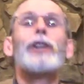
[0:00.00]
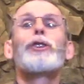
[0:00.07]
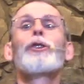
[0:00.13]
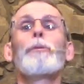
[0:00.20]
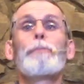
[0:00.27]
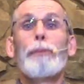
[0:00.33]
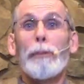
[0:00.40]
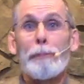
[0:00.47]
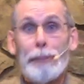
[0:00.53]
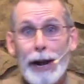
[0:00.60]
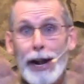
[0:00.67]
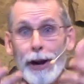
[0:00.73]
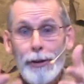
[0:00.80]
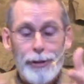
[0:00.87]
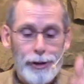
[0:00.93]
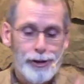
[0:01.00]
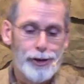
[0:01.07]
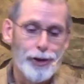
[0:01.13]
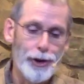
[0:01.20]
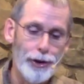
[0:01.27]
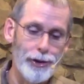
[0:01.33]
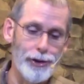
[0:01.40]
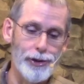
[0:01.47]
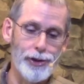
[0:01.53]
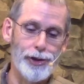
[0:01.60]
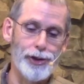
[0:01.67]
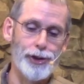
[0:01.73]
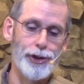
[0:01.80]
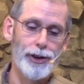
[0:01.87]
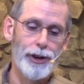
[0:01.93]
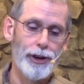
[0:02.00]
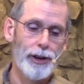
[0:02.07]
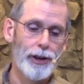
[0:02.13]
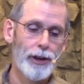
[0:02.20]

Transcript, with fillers: to prepare the church